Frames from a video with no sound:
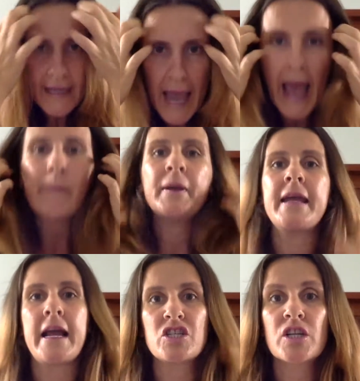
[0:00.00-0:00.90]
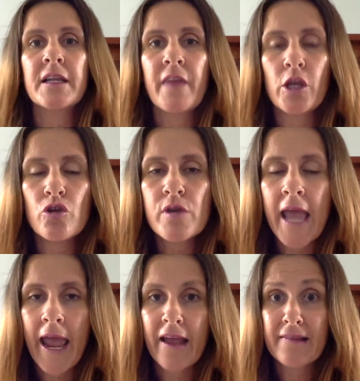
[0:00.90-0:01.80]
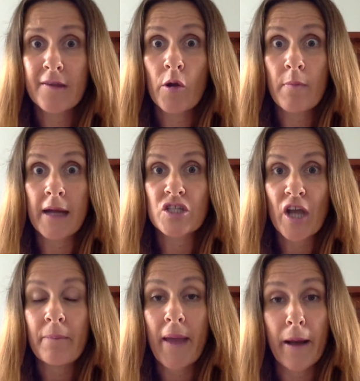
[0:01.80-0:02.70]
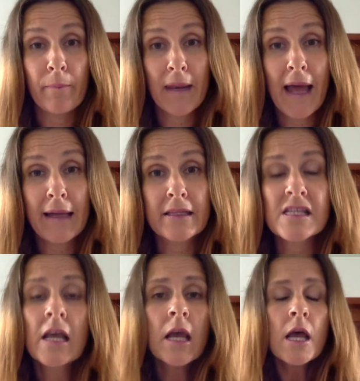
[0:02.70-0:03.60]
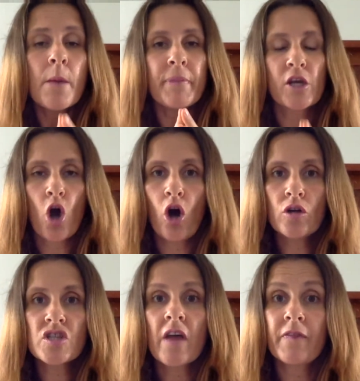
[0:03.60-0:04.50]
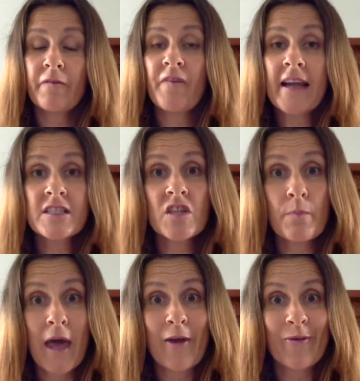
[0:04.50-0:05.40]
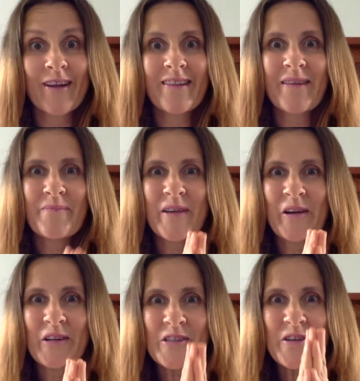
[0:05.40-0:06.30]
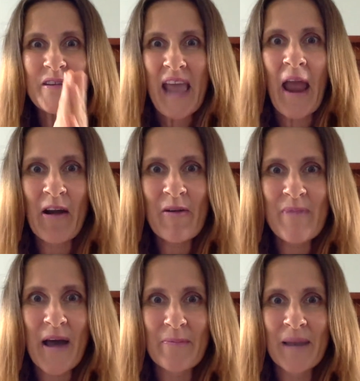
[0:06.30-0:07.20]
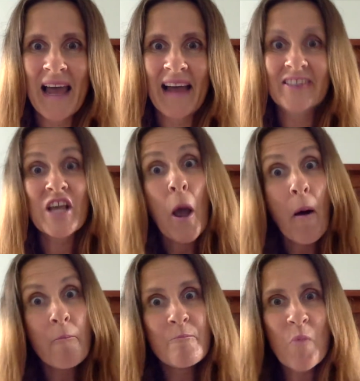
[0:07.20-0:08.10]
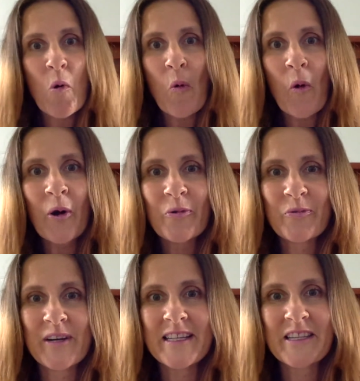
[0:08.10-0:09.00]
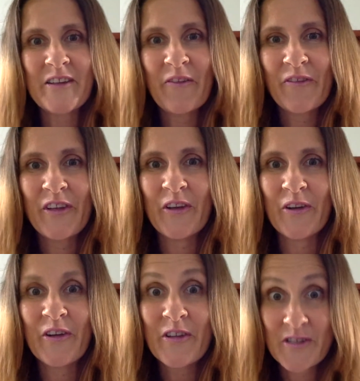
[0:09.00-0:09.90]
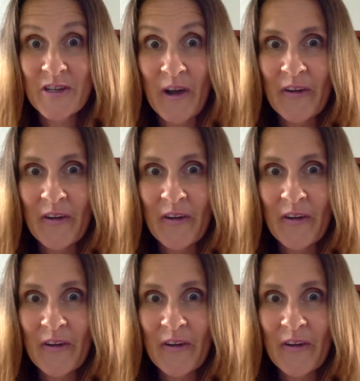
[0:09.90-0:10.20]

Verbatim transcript: happy actually that you care so much about plants, because the fact of the matter is, because you care about plants, more reason for you to go